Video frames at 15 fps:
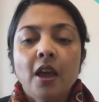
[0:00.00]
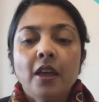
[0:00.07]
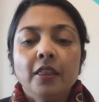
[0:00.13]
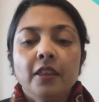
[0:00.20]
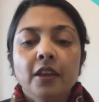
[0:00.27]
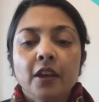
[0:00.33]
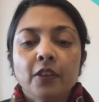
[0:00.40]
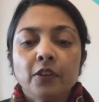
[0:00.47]

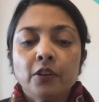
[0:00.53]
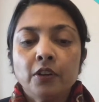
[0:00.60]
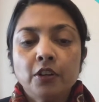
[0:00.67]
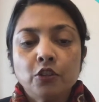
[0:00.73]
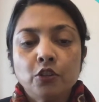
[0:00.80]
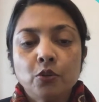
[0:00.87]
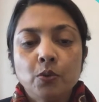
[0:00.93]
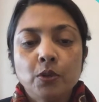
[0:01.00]
The other
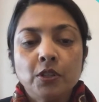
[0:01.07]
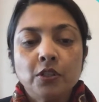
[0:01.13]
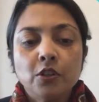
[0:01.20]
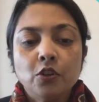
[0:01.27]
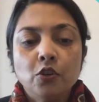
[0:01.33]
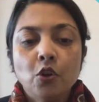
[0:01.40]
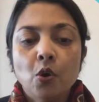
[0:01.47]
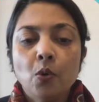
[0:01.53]
issue is to
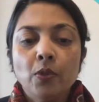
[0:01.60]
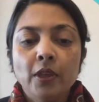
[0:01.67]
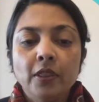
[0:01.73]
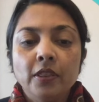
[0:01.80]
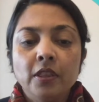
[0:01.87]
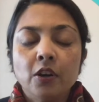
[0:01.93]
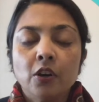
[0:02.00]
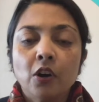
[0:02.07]
know
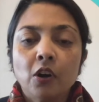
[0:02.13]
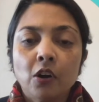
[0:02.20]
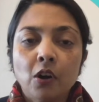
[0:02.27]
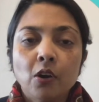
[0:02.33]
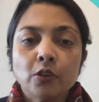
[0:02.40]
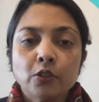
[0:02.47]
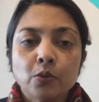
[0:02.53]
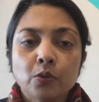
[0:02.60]
that there are
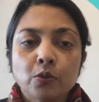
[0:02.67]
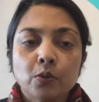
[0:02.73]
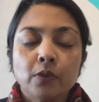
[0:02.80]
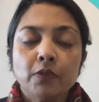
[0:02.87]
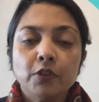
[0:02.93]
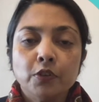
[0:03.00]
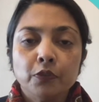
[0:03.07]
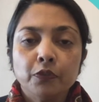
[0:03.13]
also sort of
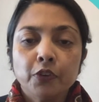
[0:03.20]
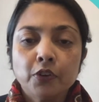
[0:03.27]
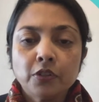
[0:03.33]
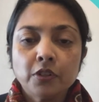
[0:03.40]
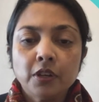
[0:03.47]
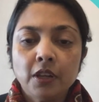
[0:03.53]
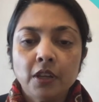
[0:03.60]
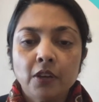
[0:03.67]
a
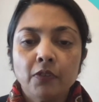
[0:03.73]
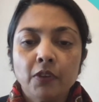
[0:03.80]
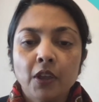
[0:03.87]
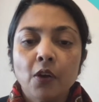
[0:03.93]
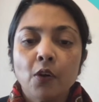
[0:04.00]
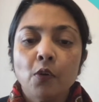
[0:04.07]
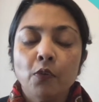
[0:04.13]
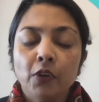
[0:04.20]
diversity of
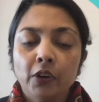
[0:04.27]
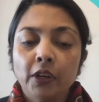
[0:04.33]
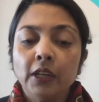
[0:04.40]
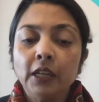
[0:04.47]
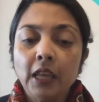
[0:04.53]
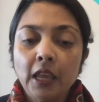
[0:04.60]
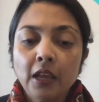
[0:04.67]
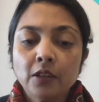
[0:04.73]
ovarian
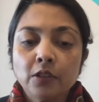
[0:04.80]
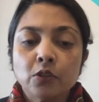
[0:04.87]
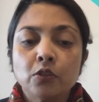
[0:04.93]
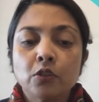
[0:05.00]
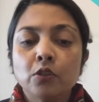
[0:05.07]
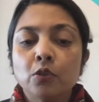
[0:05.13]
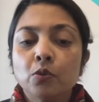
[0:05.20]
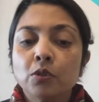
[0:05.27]
cancers,
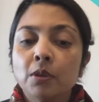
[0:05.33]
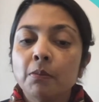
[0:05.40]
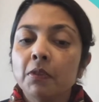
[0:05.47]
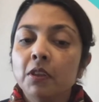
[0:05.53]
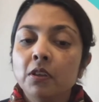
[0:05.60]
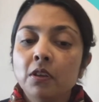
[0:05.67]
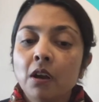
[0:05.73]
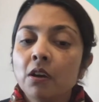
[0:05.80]
and so some of
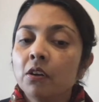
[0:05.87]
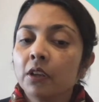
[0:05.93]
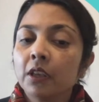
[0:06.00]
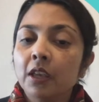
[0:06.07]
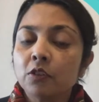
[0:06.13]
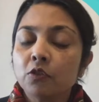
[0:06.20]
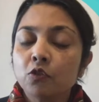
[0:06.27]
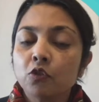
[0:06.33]
the younger
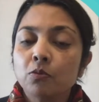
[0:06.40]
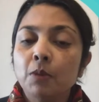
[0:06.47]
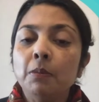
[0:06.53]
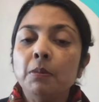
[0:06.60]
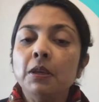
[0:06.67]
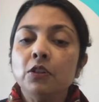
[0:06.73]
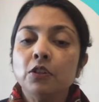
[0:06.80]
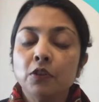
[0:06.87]
cancers may
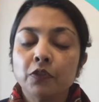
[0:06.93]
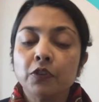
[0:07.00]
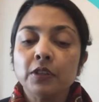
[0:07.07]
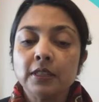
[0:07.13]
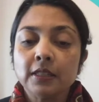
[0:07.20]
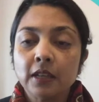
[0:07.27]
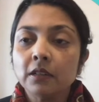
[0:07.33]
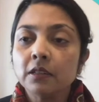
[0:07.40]
be a different
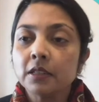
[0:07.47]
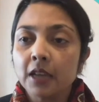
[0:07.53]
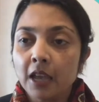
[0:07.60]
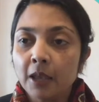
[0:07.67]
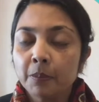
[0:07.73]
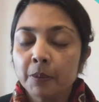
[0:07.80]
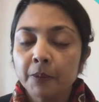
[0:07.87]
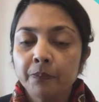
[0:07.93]
cell
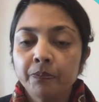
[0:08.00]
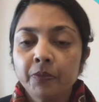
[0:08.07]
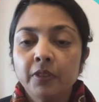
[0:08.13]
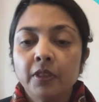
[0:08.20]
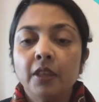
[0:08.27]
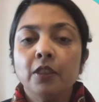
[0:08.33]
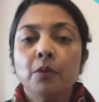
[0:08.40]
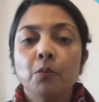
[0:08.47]
type
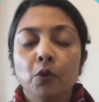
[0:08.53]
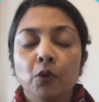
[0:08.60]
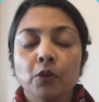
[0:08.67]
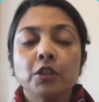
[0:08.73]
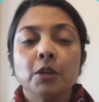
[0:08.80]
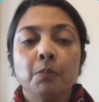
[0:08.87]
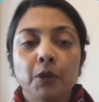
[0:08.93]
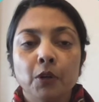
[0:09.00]
than the more
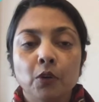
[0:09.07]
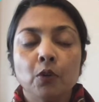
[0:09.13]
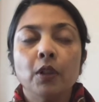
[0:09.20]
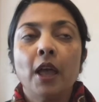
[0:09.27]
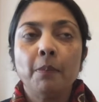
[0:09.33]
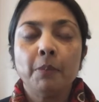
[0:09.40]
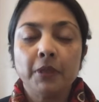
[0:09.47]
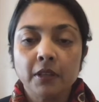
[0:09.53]
typical
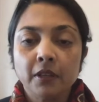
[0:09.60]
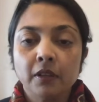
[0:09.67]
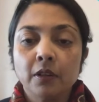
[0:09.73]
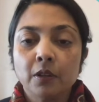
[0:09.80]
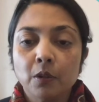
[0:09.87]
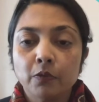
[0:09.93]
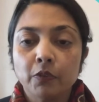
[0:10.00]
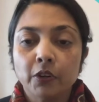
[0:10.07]

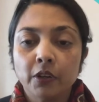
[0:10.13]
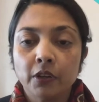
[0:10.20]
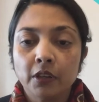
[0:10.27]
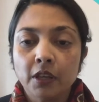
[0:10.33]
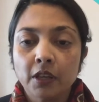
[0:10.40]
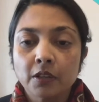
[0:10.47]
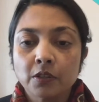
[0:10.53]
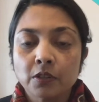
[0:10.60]
epithelial ovarian
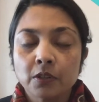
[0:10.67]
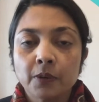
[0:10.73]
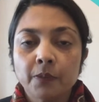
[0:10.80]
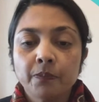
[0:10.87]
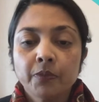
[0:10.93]
cancer.